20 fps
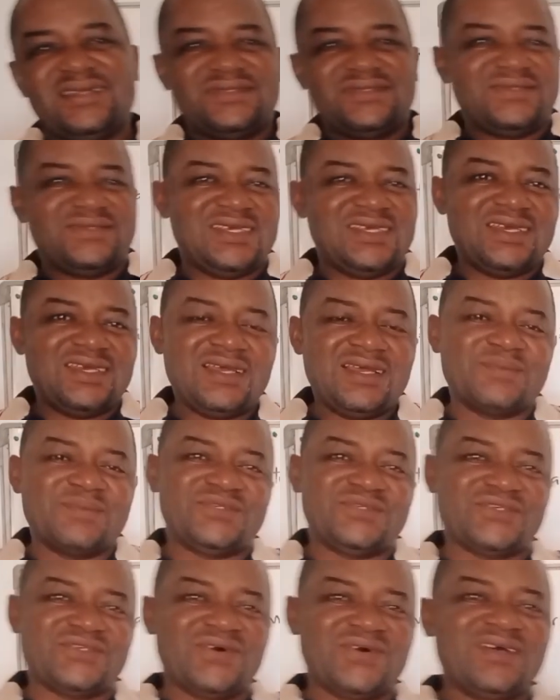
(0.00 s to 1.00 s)
Today,
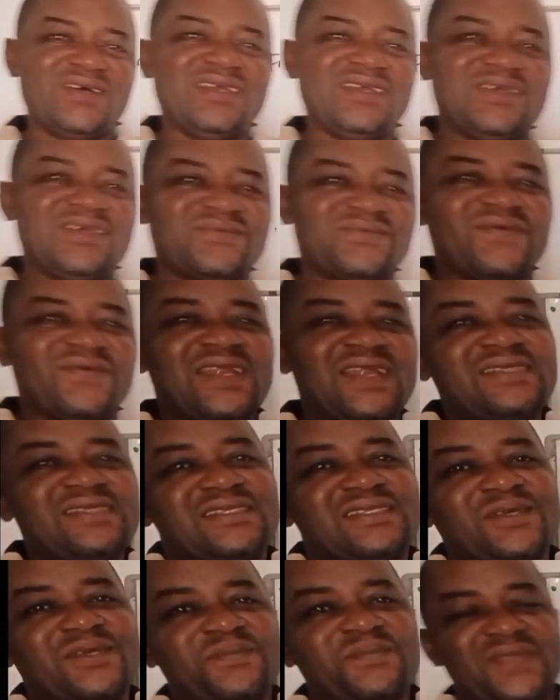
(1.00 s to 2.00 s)
I'm sure we've
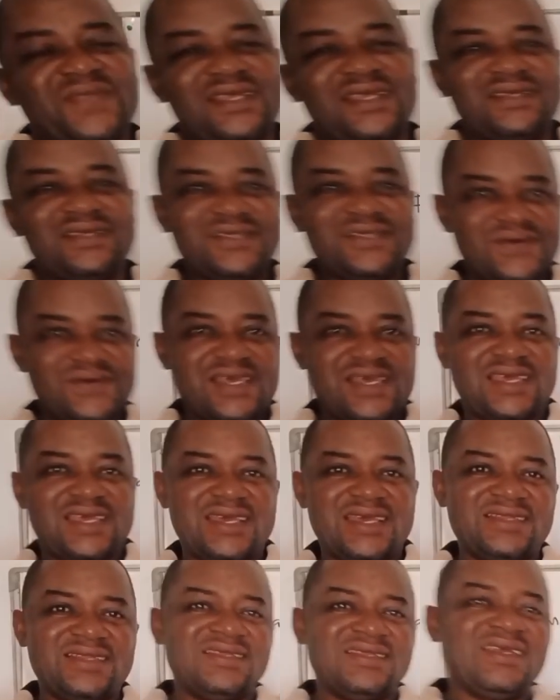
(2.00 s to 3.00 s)
learned something good
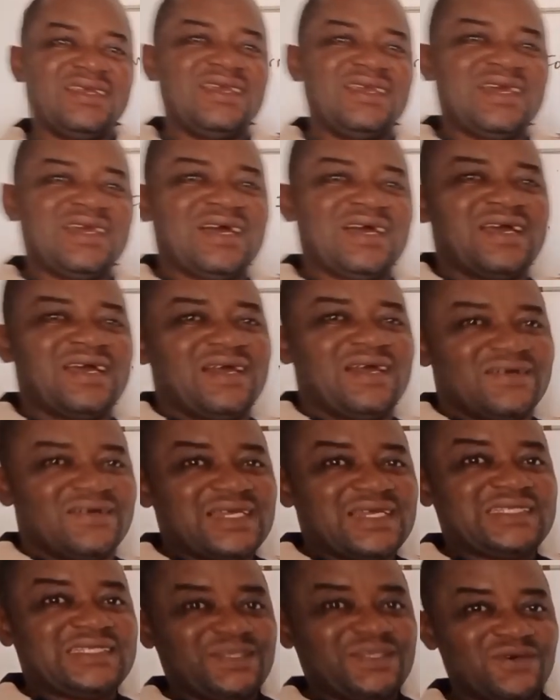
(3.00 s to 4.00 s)
again
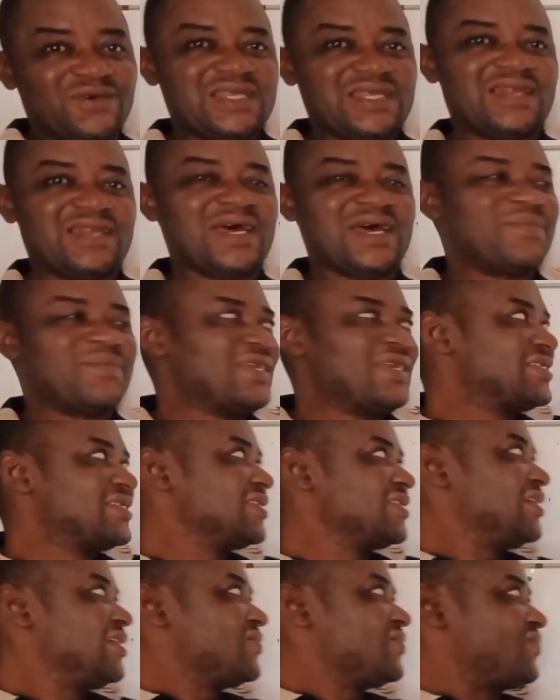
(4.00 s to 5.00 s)
on that
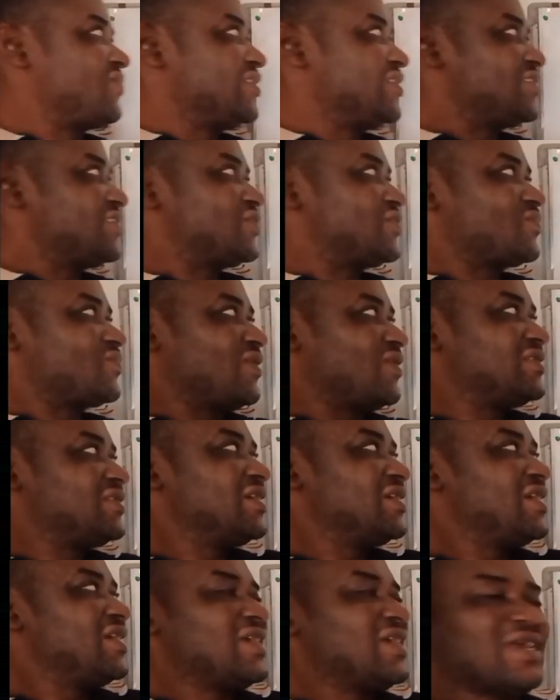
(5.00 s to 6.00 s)
thermodynamics, which is
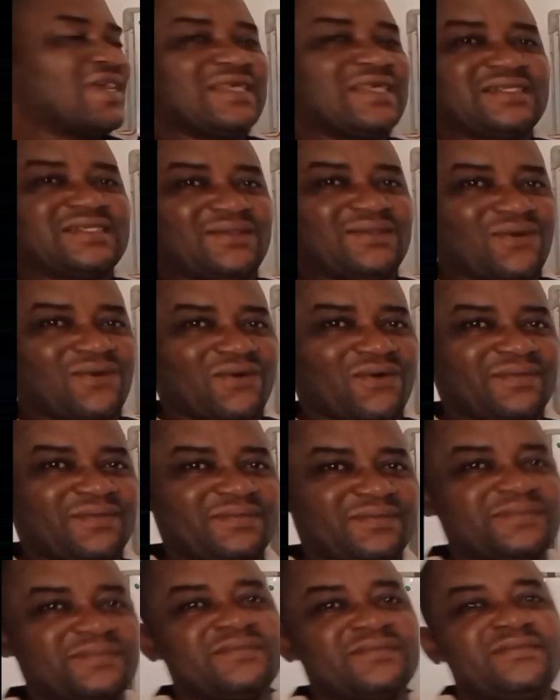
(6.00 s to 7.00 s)
what? Hess law.
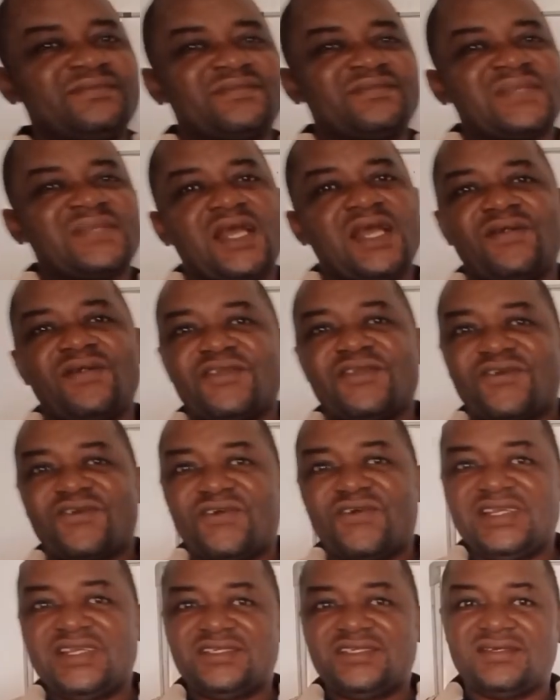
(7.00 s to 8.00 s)
I will
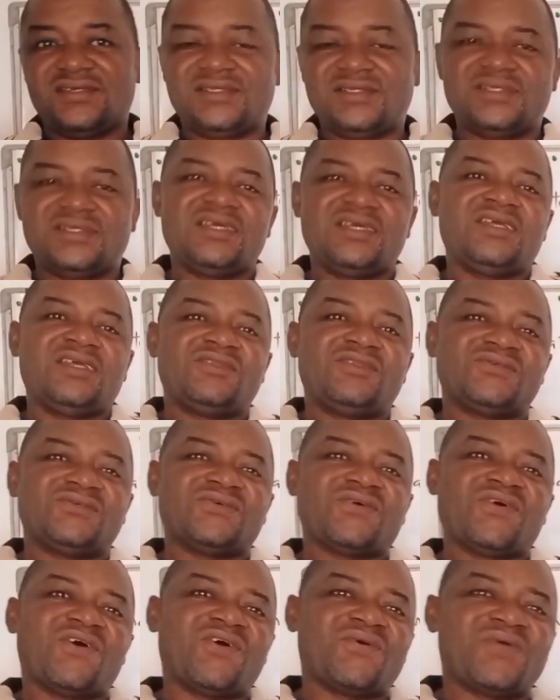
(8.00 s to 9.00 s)
encourage us
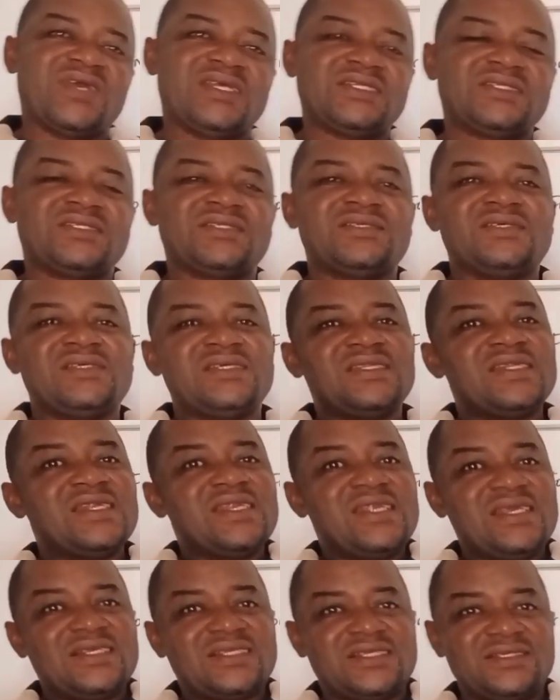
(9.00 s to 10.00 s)
to always
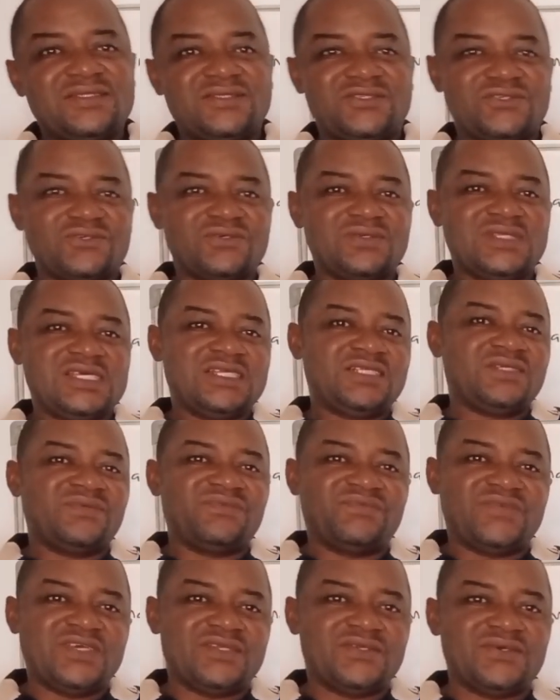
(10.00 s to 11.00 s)
listen to these
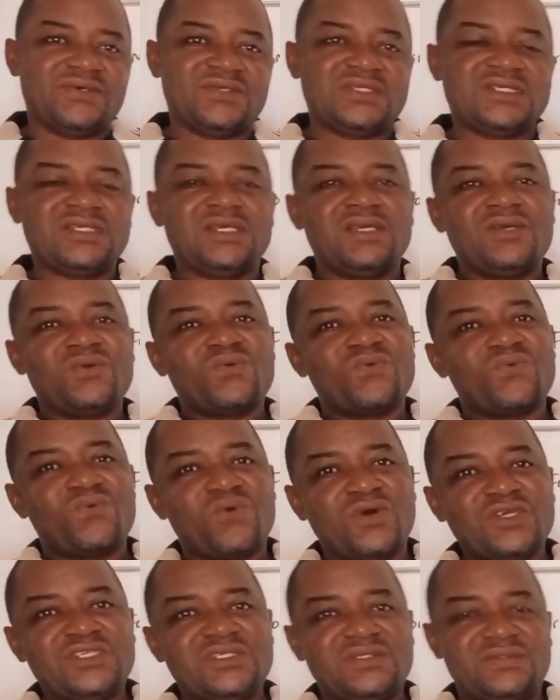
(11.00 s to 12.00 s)
videos,
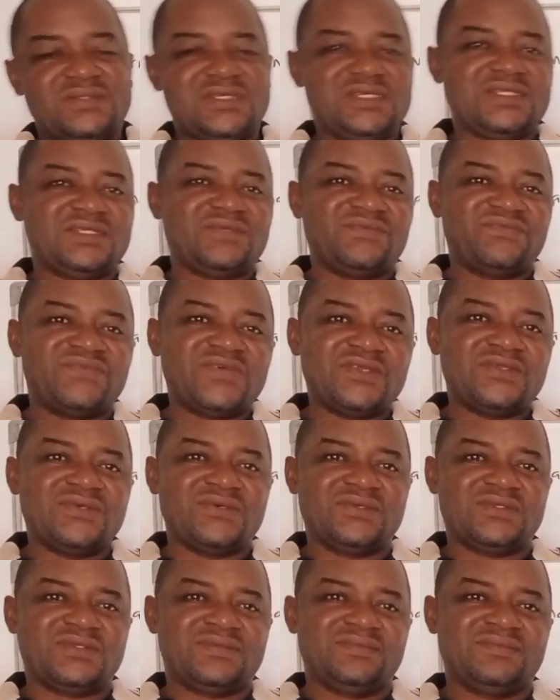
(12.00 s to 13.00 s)
watch these
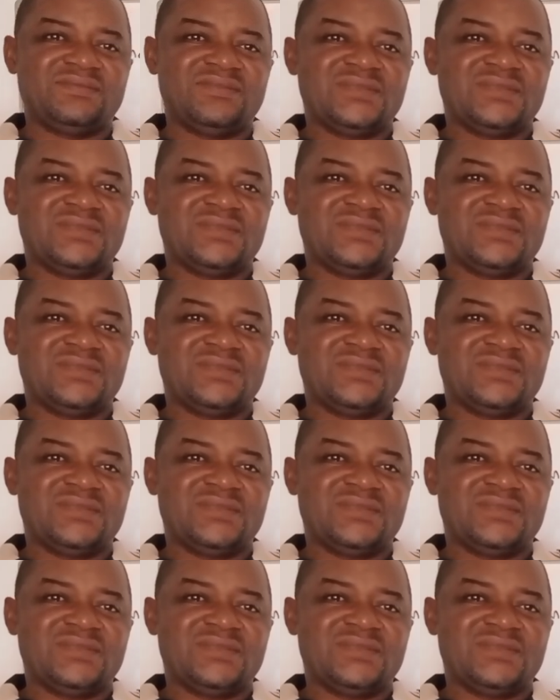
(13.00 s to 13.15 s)
videos,